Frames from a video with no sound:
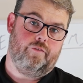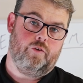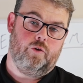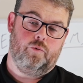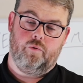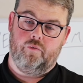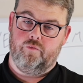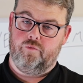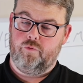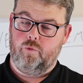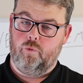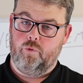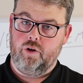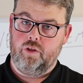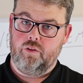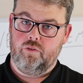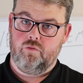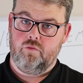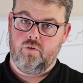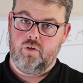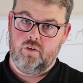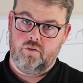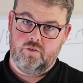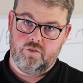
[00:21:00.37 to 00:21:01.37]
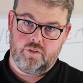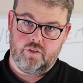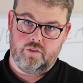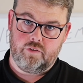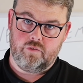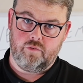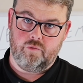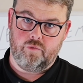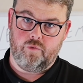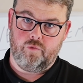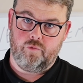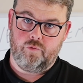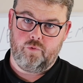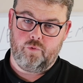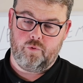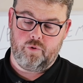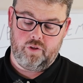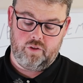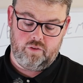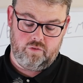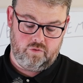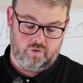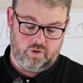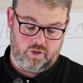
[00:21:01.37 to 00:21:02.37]
If you want 43, you adjust it for
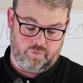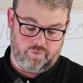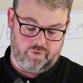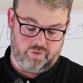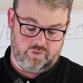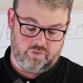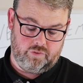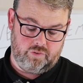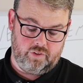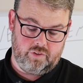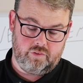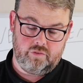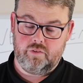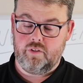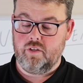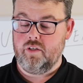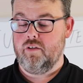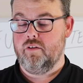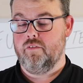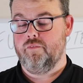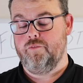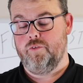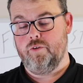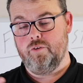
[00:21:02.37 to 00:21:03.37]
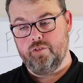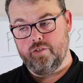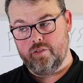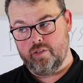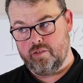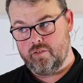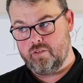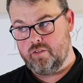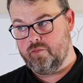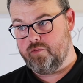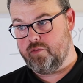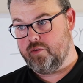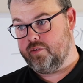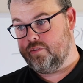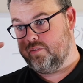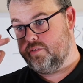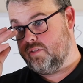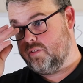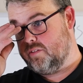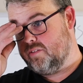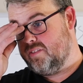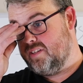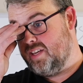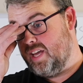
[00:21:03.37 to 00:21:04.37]
43. You want 60, you adjust it for
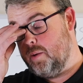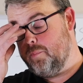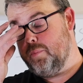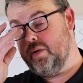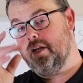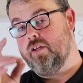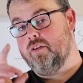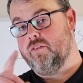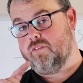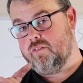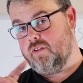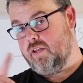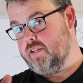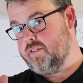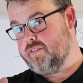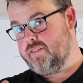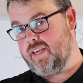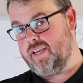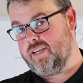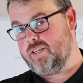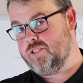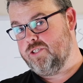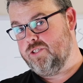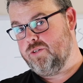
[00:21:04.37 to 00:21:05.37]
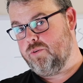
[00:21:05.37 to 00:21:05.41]
60. I made a tech